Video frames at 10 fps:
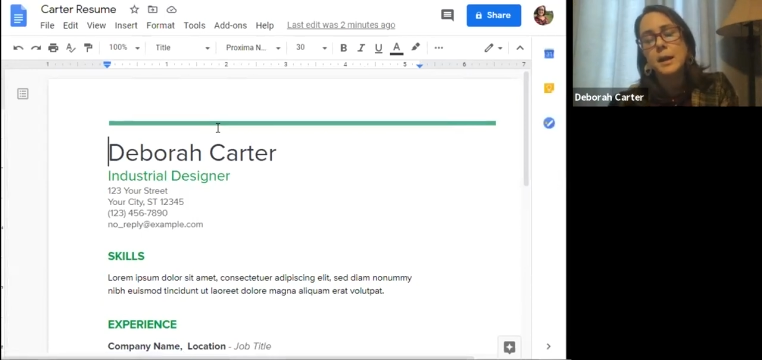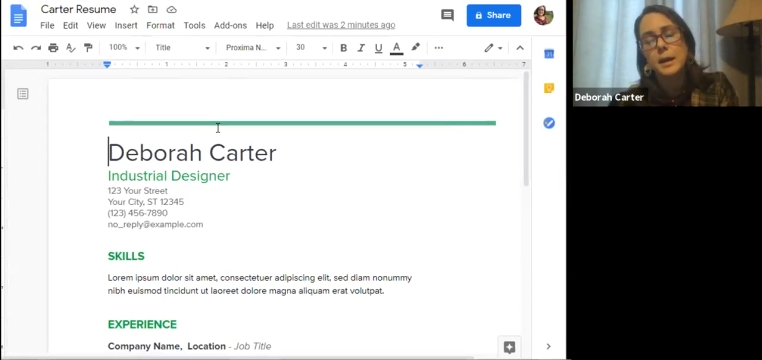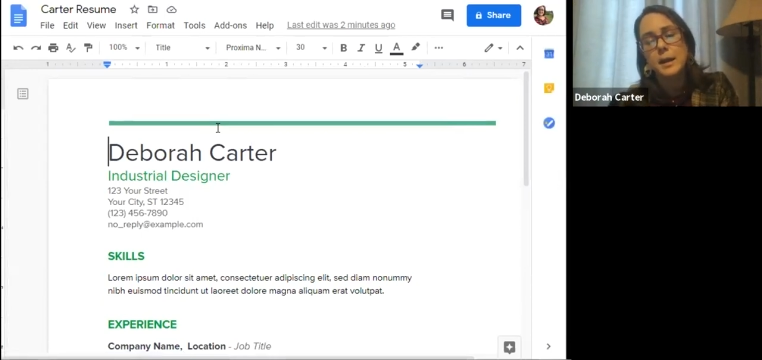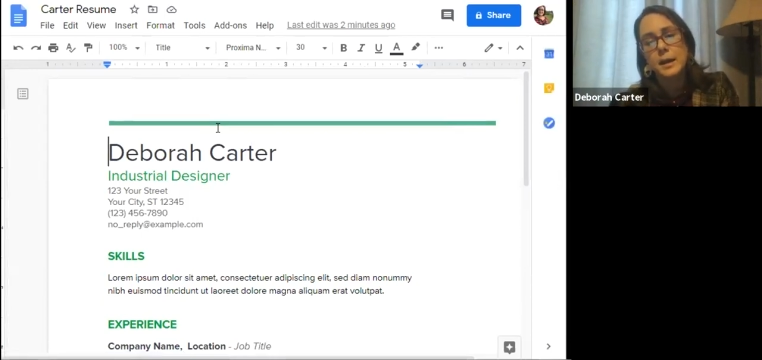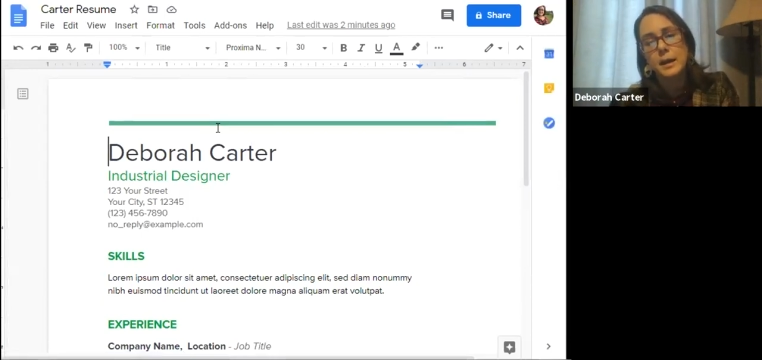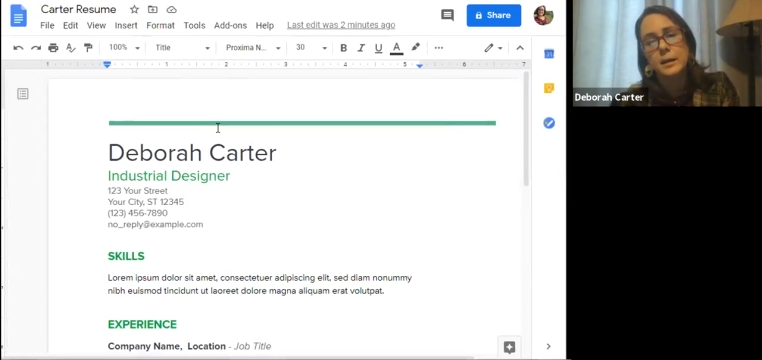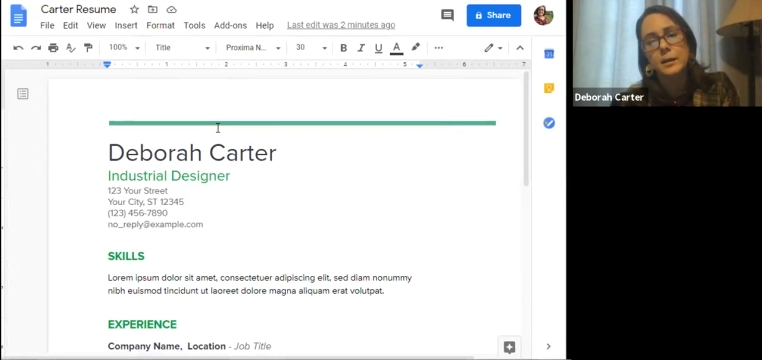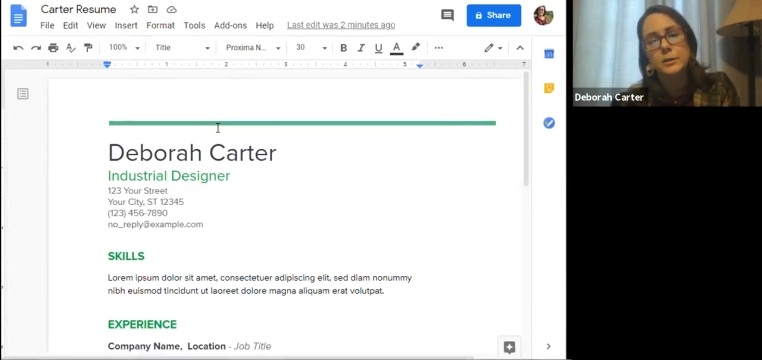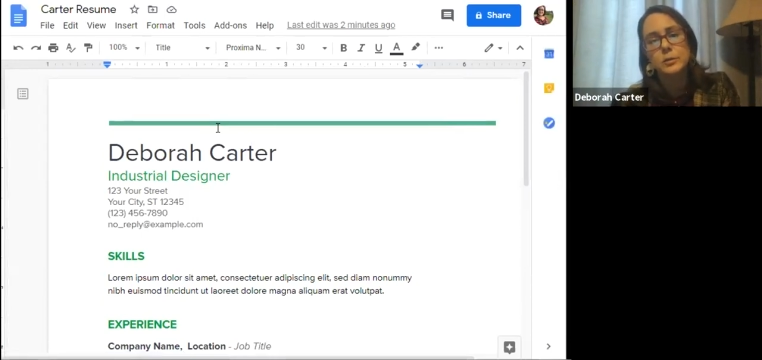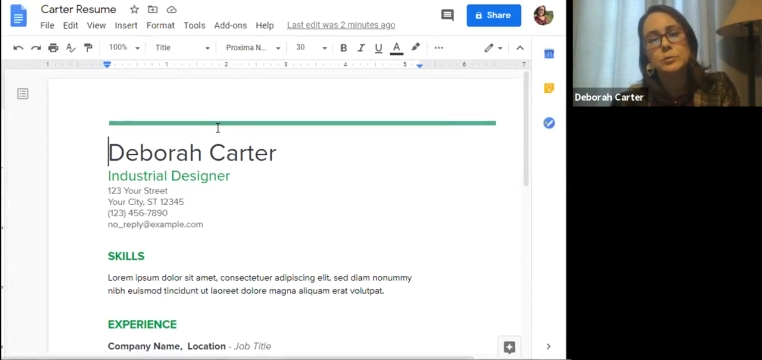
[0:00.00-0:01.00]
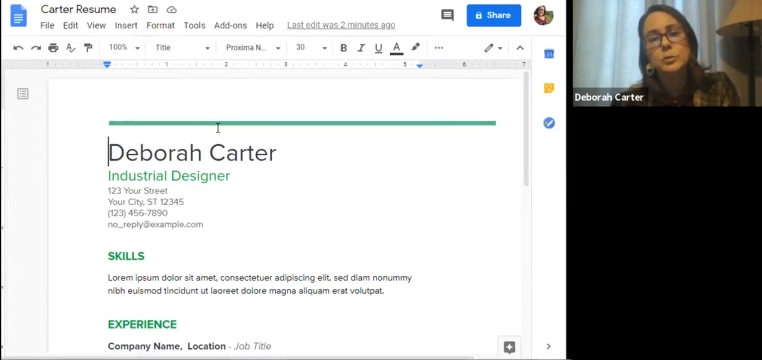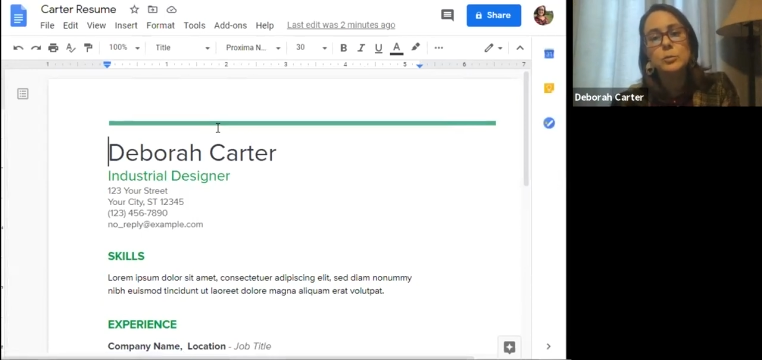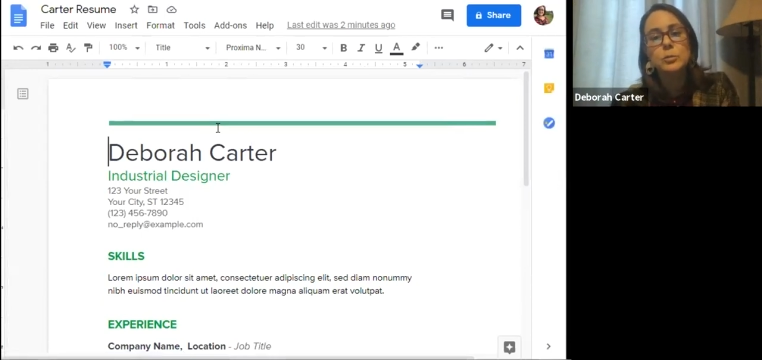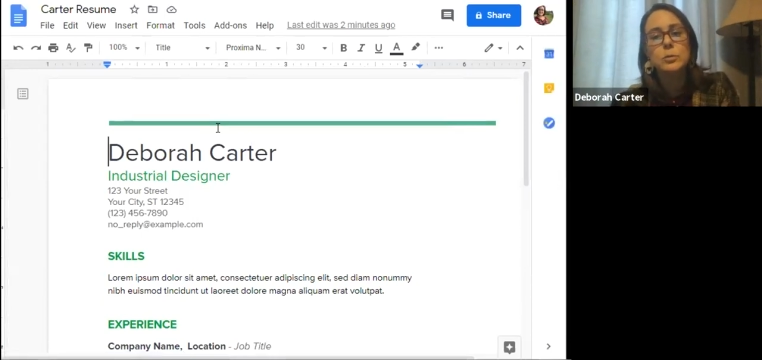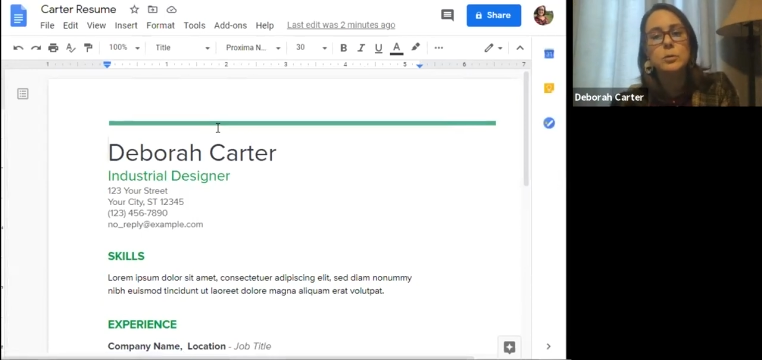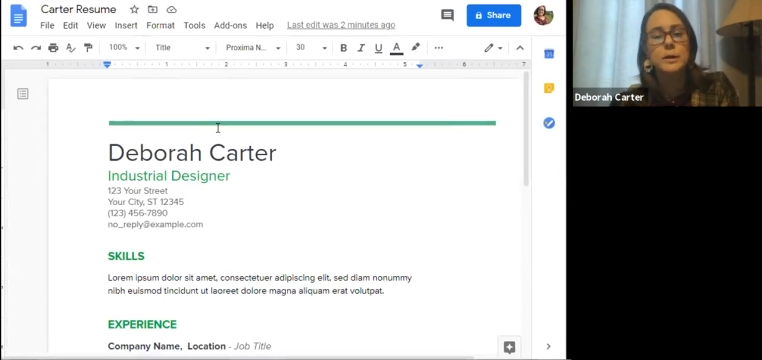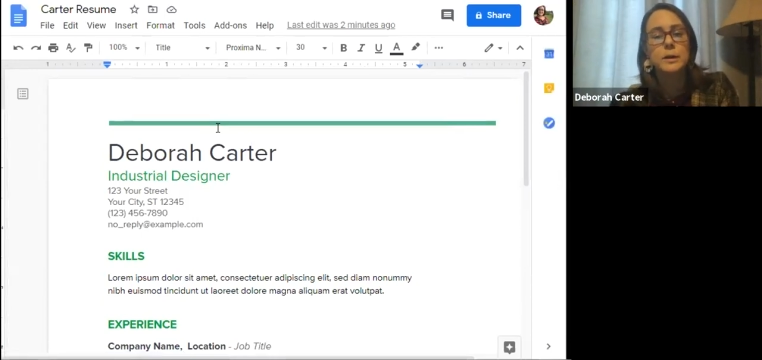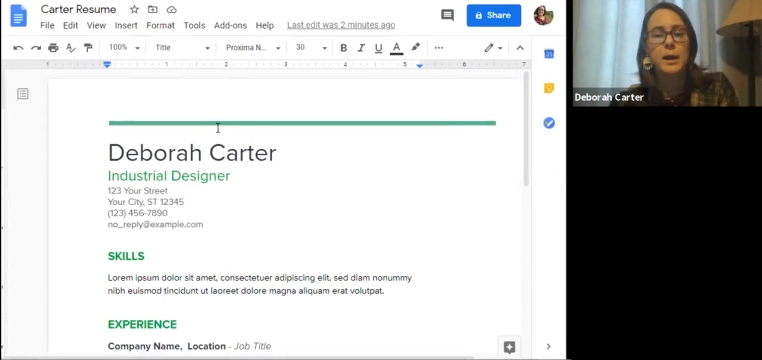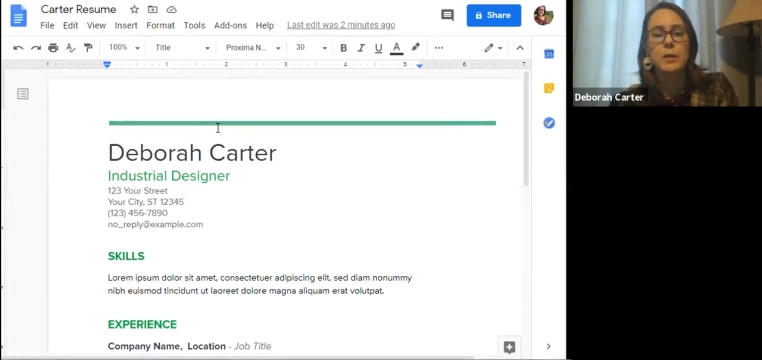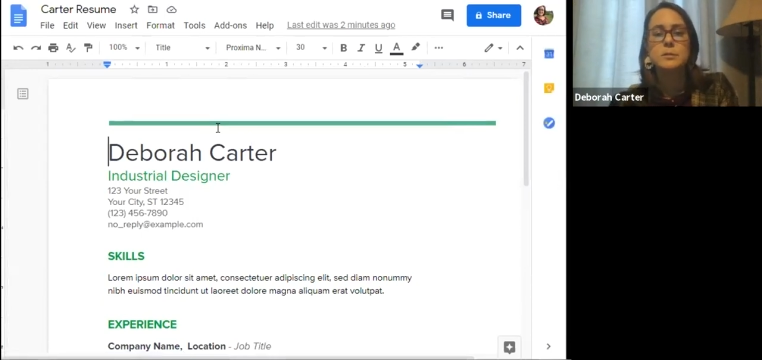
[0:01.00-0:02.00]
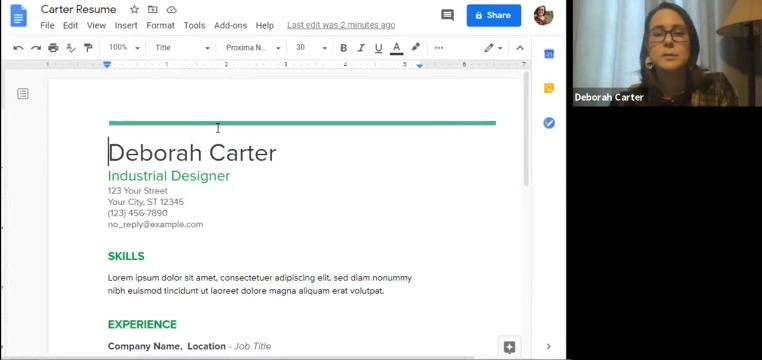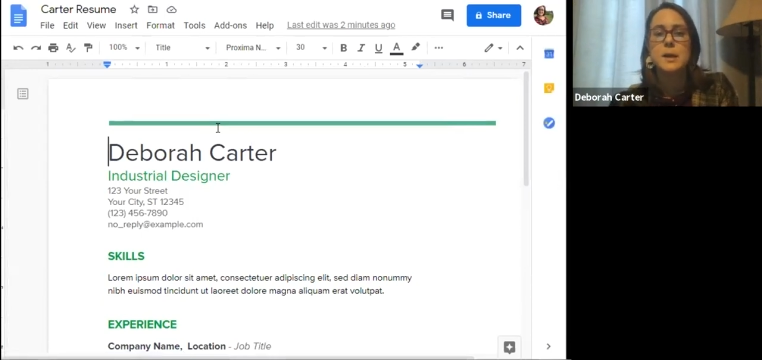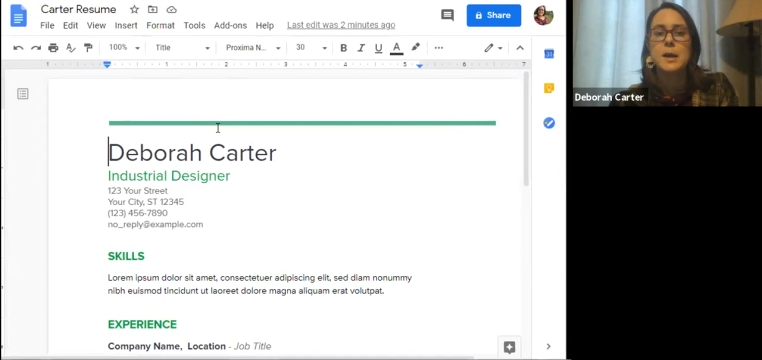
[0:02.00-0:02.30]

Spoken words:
a Google account,